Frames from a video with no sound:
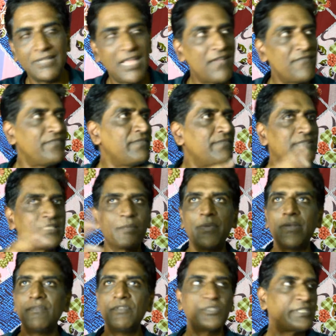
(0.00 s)
Every
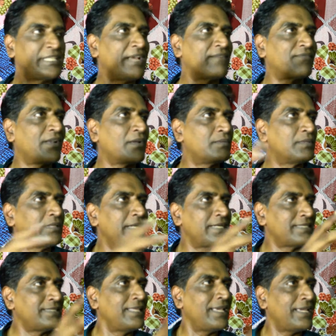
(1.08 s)
visible, you see a flower,
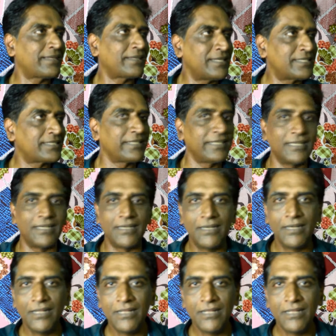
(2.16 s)
it's there, it's real.